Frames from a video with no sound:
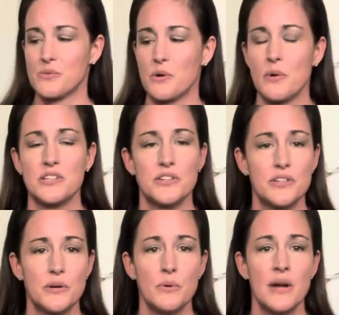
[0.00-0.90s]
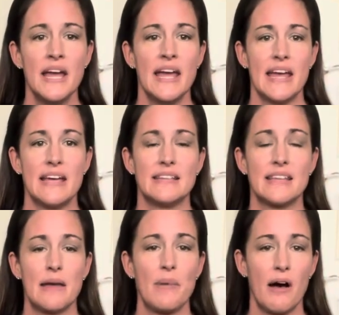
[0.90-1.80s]
we're going to do is
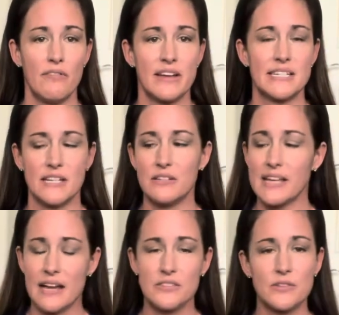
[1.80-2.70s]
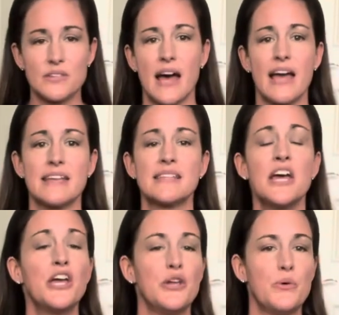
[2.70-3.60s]
a pelvic tilt exercise.
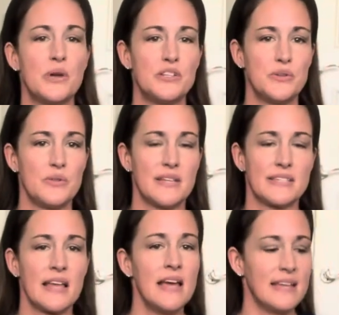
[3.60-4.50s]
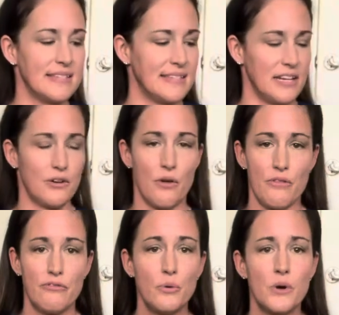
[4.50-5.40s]
You can do this seated on the
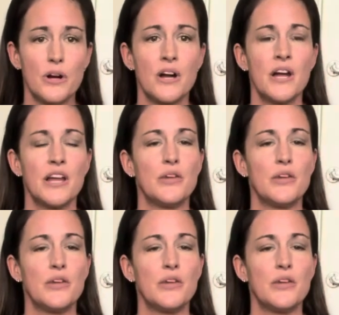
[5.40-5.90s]
floor,